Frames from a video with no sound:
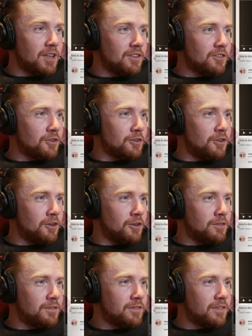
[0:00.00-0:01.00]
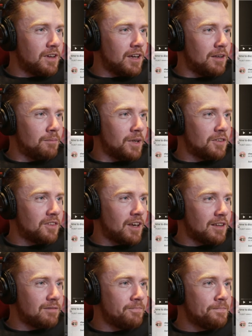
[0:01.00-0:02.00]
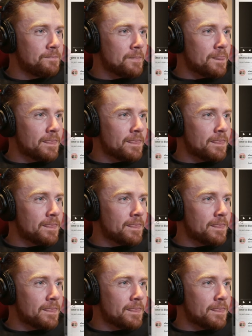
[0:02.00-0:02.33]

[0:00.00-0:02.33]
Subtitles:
in their Discord call and mix that.